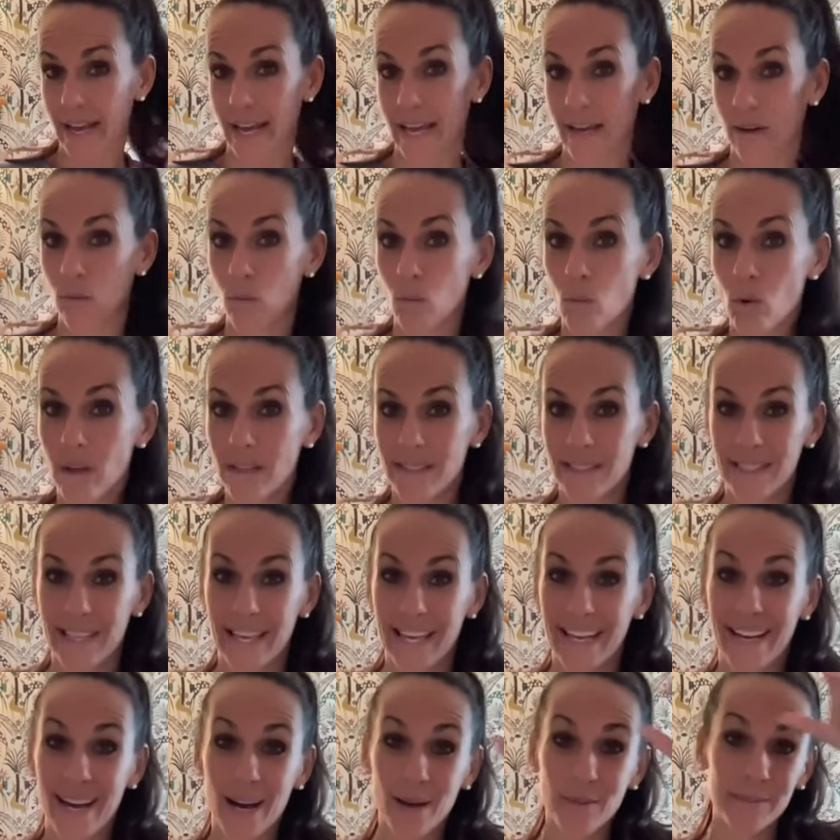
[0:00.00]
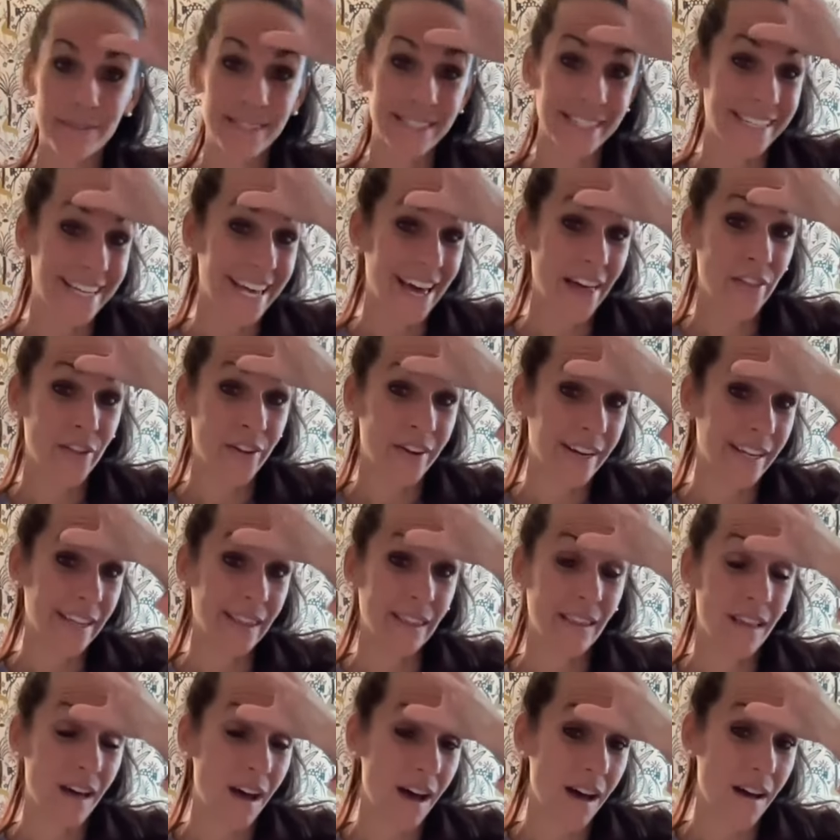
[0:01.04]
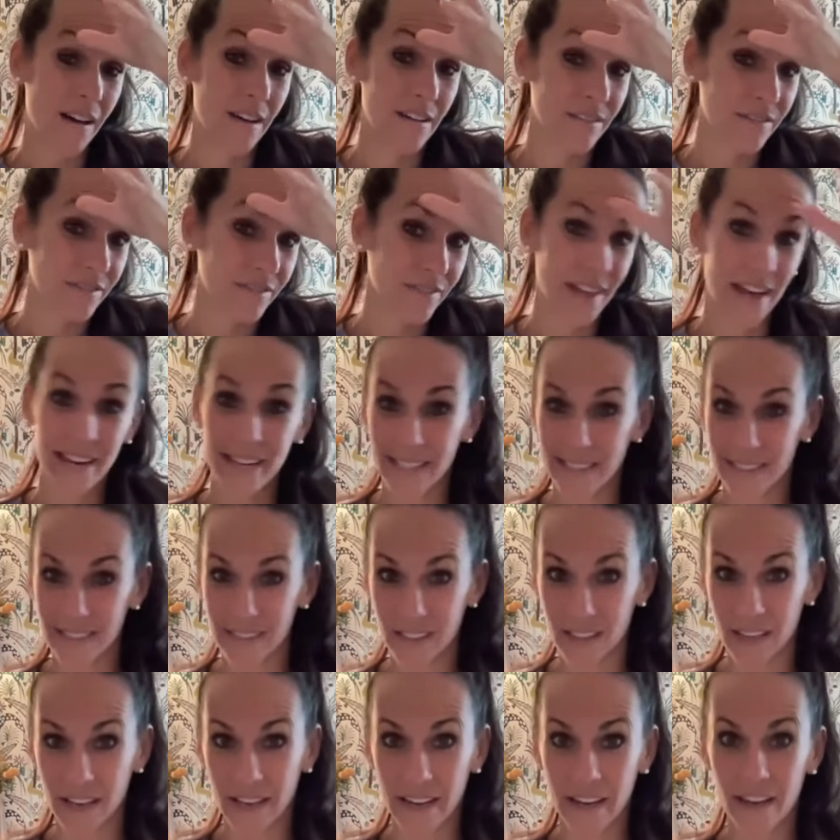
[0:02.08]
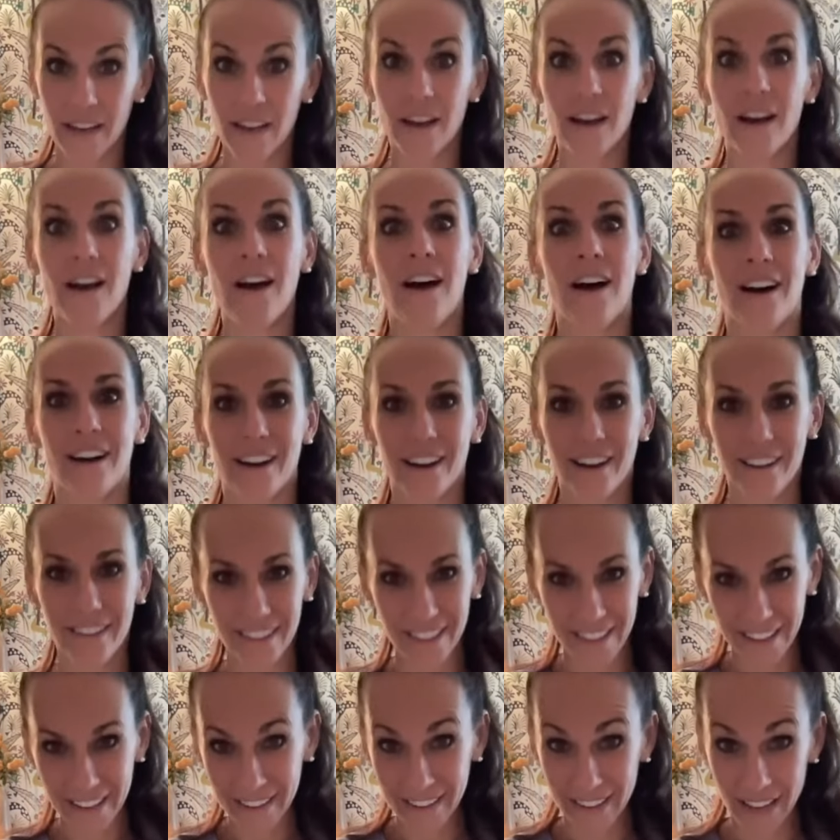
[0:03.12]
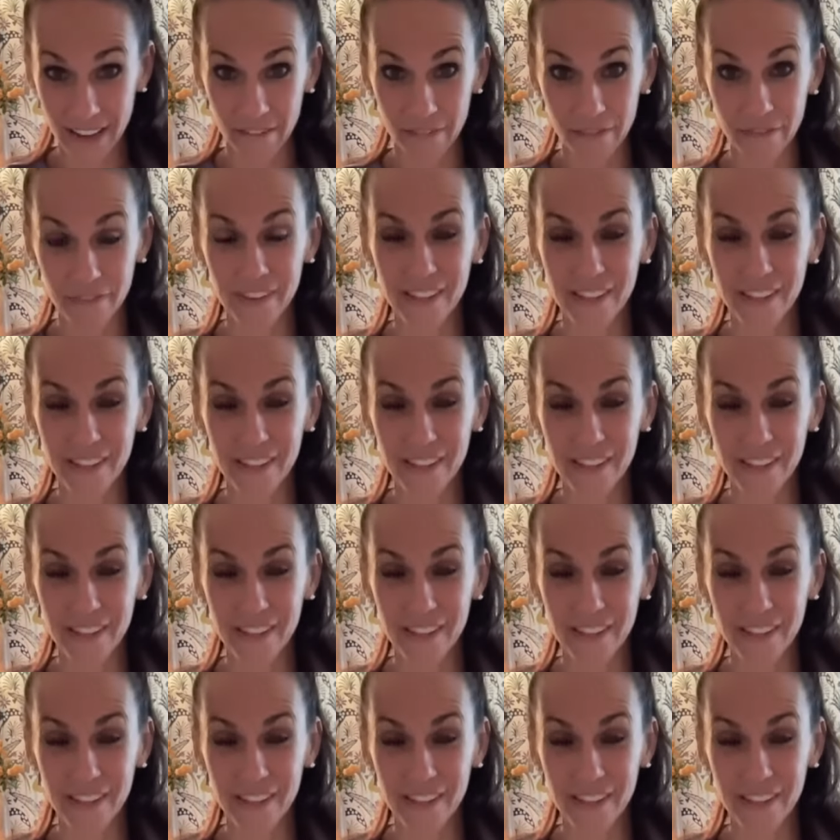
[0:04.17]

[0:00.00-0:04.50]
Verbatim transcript: And once they come together in love, then it's like, oh, that